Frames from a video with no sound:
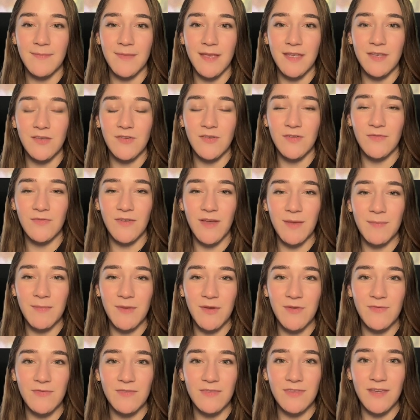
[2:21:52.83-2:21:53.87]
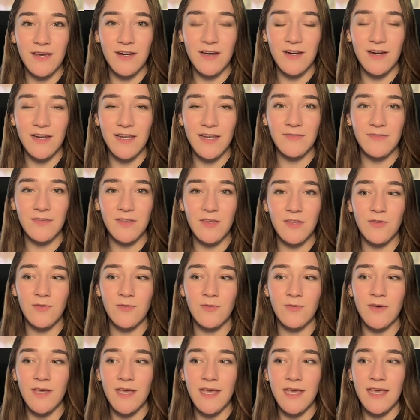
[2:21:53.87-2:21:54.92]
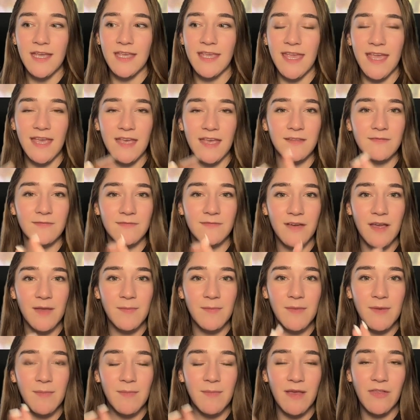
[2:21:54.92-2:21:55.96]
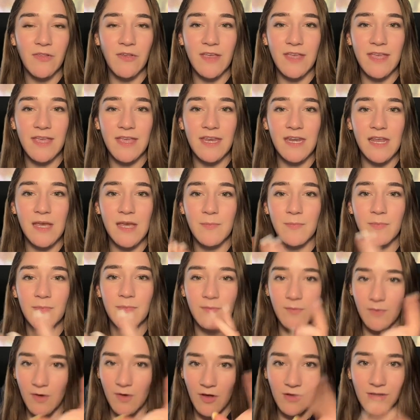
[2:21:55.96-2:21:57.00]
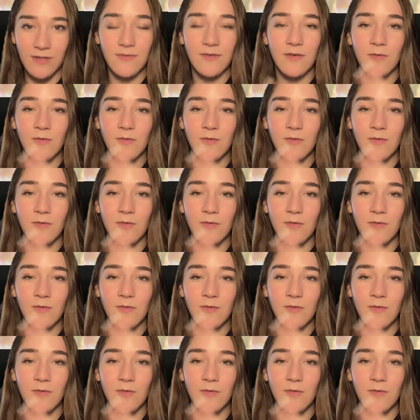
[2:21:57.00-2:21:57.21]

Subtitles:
and you can find me over there. And if you can't find me by looking it up,